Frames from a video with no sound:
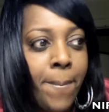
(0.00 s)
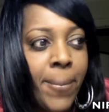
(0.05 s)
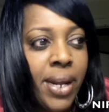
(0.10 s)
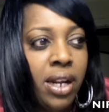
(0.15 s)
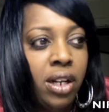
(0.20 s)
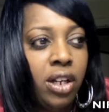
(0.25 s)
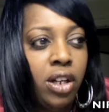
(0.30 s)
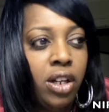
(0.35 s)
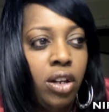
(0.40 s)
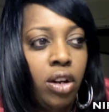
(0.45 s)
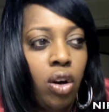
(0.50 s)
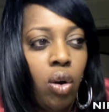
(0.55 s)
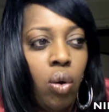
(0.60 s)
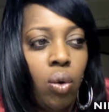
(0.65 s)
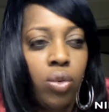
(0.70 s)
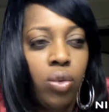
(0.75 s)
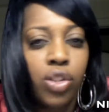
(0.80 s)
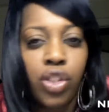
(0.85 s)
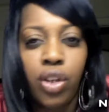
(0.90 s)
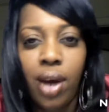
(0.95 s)
Do
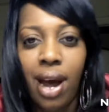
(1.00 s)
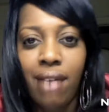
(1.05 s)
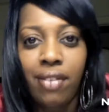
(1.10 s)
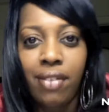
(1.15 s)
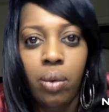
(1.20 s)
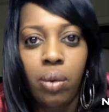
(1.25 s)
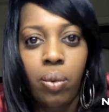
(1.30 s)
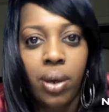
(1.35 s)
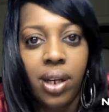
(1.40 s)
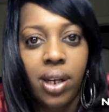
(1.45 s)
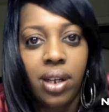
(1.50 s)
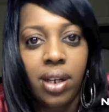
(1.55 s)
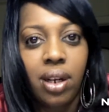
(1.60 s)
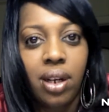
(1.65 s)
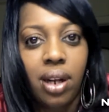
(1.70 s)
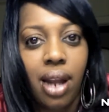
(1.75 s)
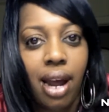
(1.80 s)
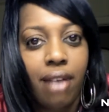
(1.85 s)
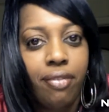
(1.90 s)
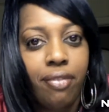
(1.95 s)
you have anyone in your
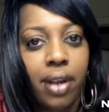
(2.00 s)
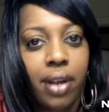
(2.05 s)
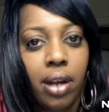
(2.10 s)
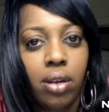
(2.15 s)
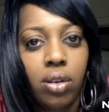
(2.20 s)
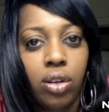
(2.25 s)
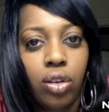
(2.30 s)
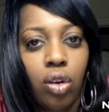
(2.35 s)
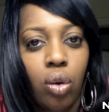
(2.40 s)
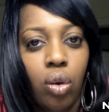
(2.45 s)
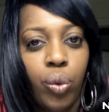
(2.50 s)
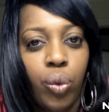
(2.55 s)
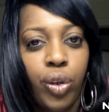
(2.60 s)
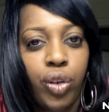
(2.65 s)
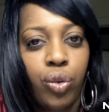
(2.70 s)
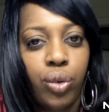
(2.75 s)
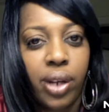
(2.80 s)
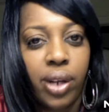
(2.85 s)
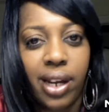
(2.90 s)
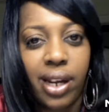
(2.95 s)
life that, when you
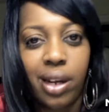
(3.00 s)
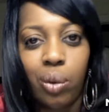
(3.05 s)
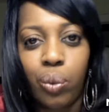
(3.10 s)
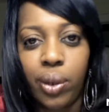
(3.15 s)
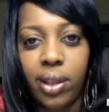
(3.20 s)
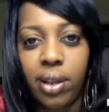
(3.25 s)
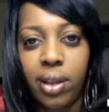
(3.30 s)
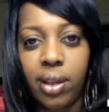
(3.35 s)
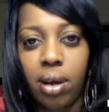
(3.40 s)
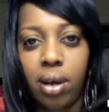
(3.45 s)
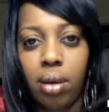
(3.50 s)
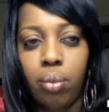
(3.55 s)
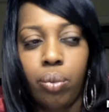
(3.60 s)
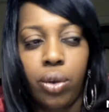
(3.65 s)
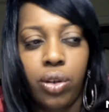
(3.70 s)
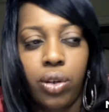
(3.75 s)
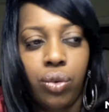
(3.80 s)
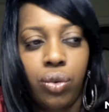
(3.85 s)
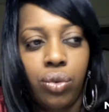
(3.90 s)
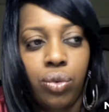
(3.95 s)
kick it with them,
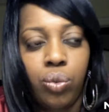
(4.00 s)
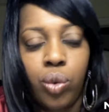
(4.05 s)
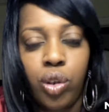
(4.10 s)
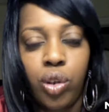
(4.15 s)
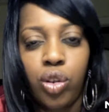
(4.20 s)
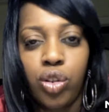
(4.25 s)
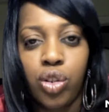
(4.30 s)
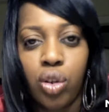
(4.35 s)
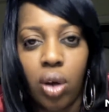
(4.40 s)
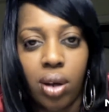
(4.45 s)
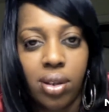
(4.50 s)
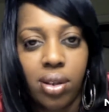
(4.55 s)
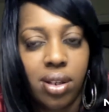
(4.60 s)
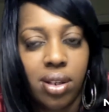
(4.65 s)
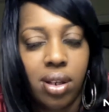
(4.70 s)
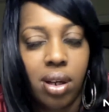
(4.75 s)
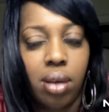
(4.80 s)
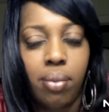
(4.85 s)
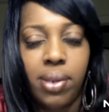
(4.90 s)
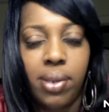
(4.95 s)
when you talk to
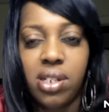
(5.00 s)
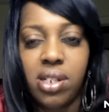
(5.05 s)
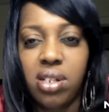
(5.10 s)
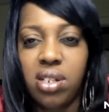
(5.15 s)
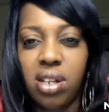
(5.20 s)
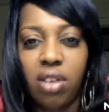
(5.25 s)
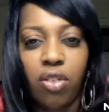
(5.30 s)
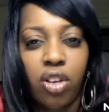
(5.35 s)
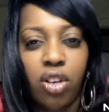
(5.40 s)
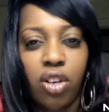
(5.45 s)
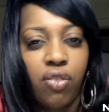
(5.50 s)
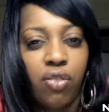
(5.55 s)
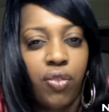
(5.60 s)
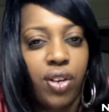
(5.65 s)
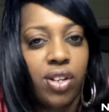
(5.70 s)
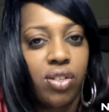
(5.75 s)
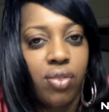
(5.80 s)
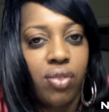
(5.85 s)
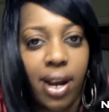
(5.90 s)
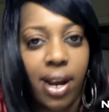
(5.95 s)
them, it just feels
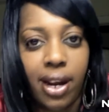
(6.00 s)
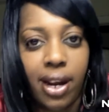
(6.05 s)
right.